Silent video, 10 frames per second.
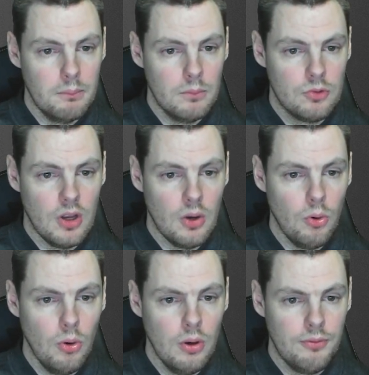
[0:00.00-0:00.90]
So
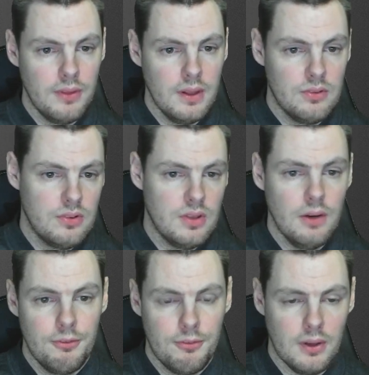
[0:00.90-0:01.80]
all of this
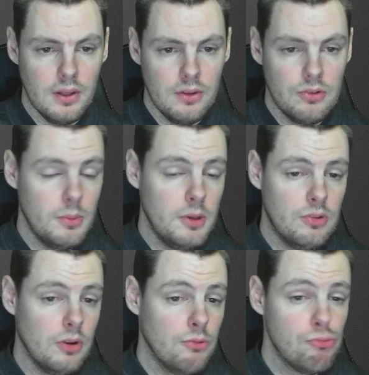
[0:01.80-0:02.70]
stuff, somebody's
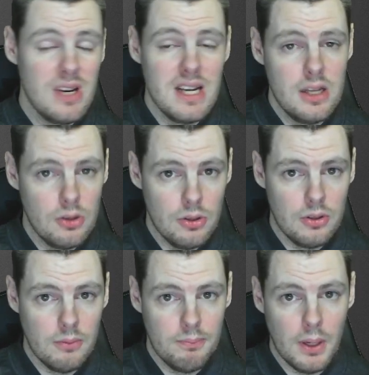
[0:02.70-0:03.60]
done a really good
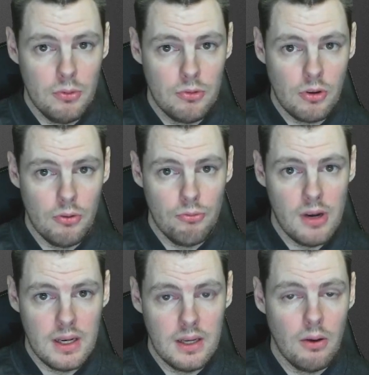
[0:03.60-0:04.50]
post on
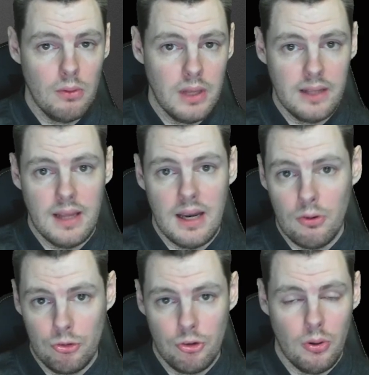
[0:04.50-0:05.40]
Reddit. I'll link that.
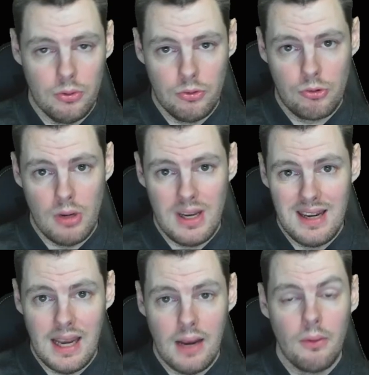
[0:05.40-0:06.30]
I'll show it on screen
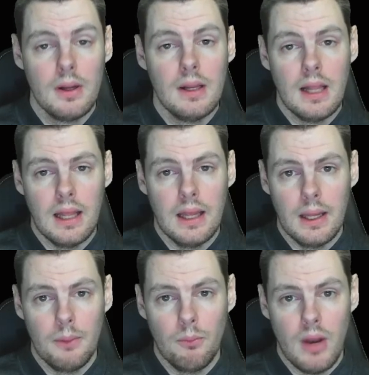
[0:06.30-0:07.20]
now,
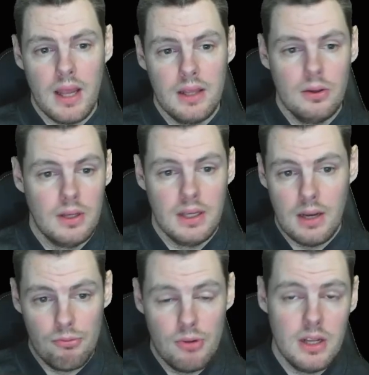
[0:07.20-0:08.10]
where you can
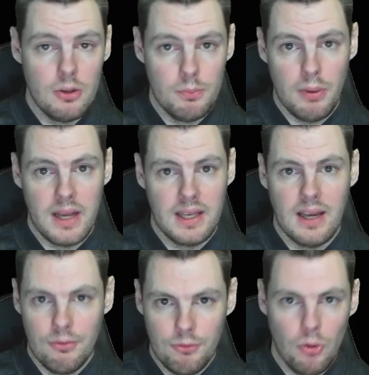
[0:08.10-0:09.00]
get a really good
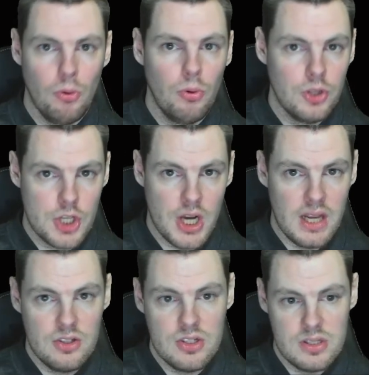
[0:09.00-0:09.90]
breakdown of all the
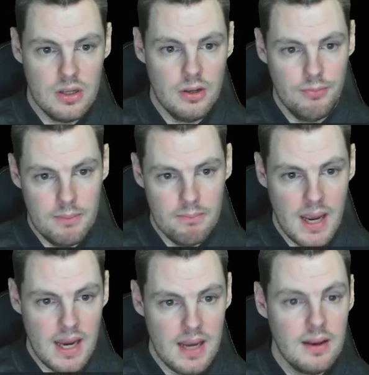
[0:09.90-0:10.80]
changes that have been
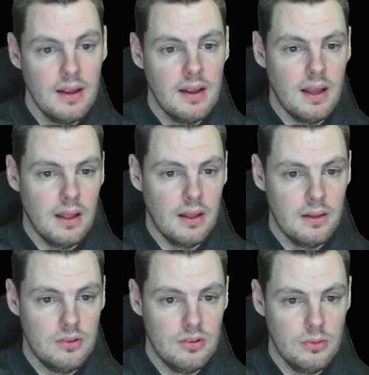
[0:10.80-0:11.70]
made.
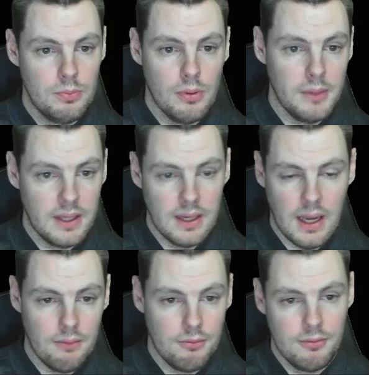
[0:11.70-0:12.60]
This is probably going to
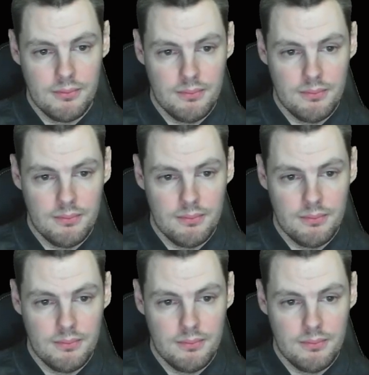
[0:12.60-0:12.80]
have